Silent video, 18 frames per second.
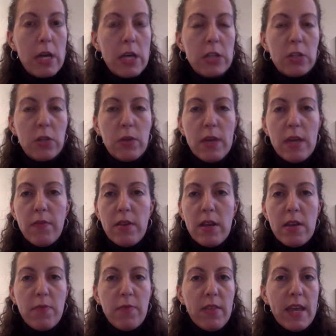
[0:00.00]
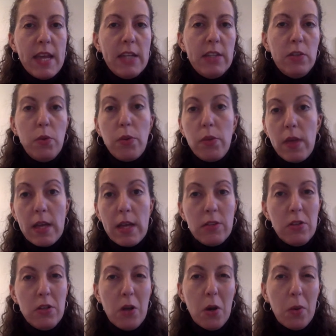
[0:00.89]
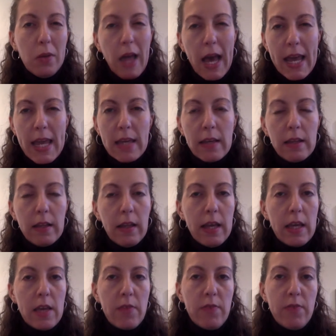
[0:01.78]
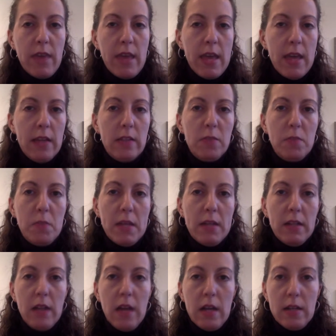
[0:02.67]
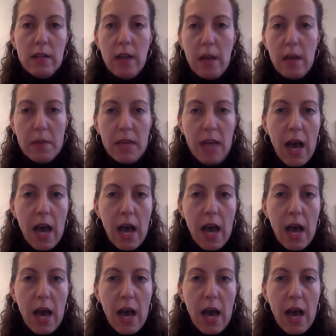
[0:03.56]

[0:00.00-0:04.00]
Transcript: So even if they do things you don't like if they spend a lot of time